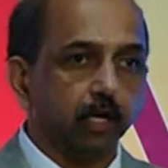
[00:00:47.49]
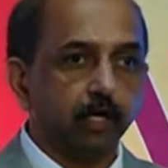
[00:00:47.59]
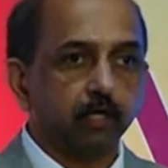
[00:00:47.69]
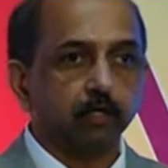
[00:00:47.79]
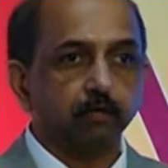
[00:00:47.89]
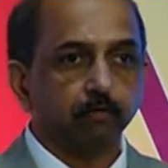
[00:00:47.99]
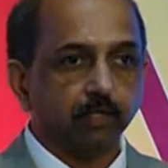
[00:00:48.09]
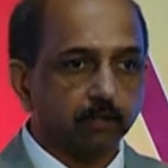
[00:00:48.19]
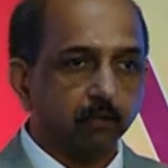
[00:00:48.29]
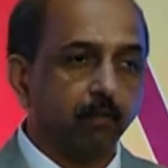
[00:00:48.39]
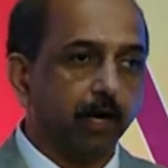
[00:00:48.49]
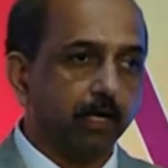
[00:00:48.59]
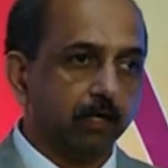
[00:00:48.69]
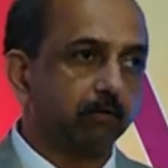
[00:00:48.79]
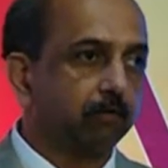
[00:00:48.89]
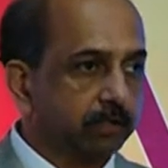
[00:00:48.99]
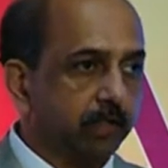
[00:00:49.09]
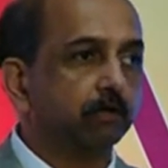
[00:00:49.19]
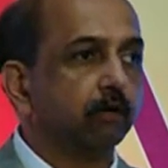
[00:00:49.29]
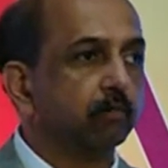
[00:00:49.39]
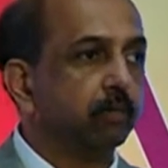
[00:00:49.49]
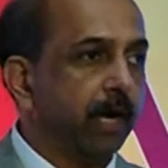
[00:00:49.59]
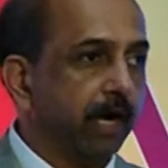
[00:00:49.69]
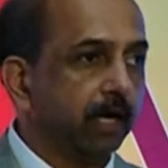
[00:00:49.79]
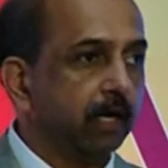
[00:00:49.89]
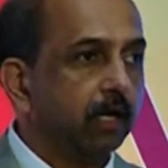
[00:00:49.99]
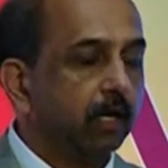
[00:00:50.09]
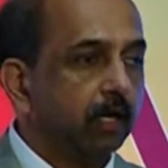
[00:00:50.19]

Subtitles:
Like once the part goes into a pack,